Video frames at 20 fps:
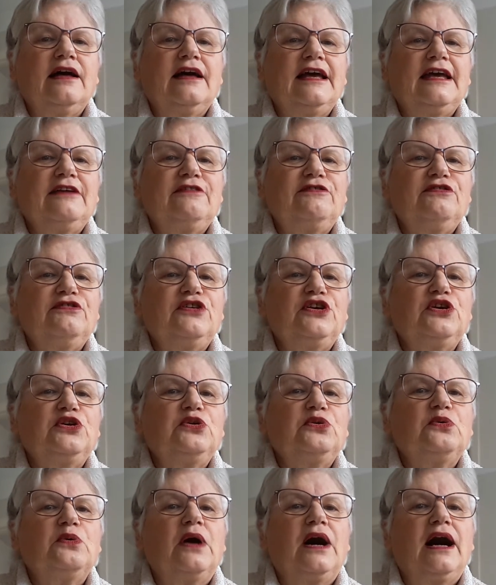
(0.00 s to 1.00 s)
If
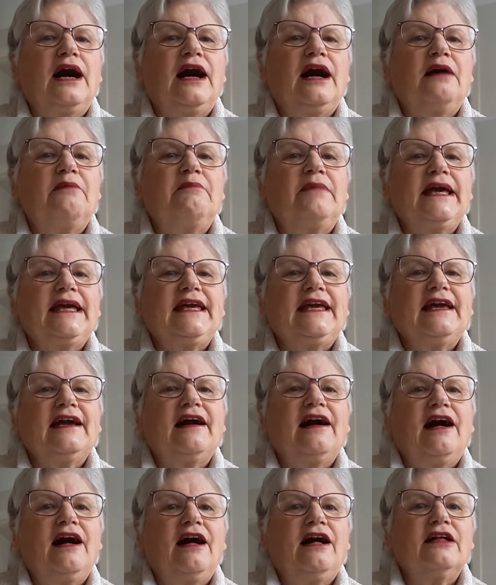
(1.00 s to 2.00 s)
you are making
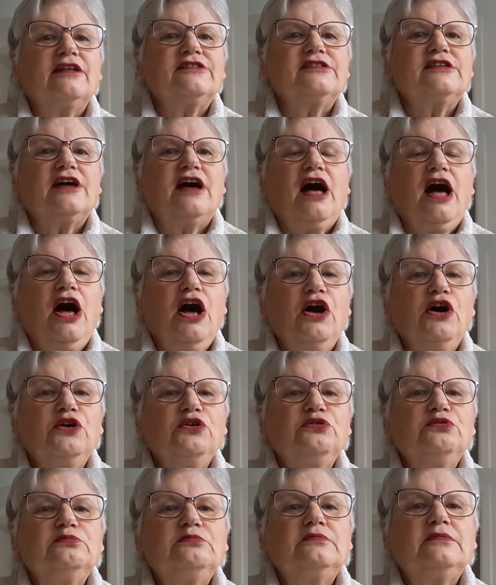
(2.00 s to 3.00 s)
hearts at
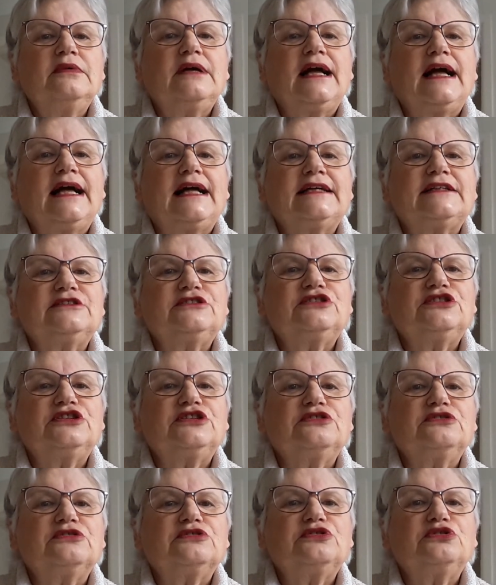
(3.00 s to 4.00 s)
home and
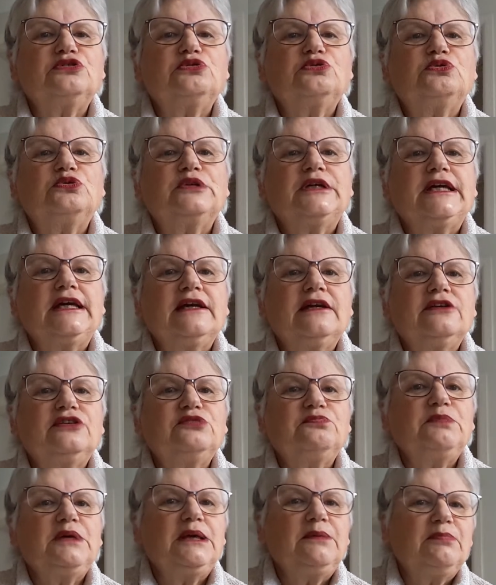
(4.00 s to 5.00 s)
you're talking to
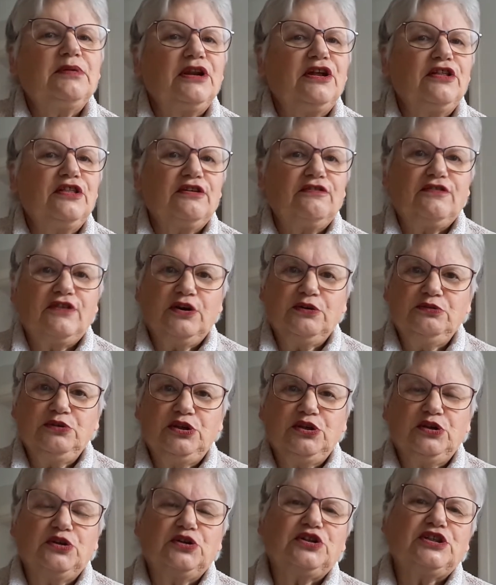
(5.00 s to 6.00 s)
people on the phone,
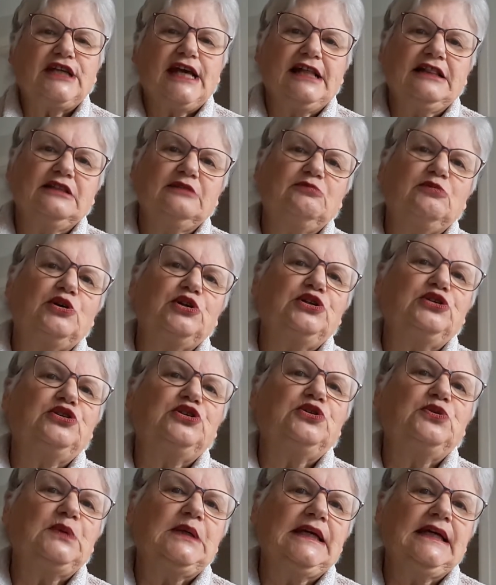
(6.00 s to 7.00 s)
you could tell them what you're
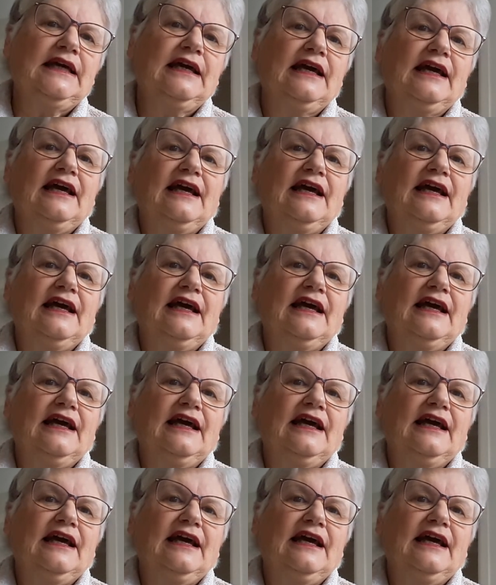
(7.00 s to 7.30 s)
doing,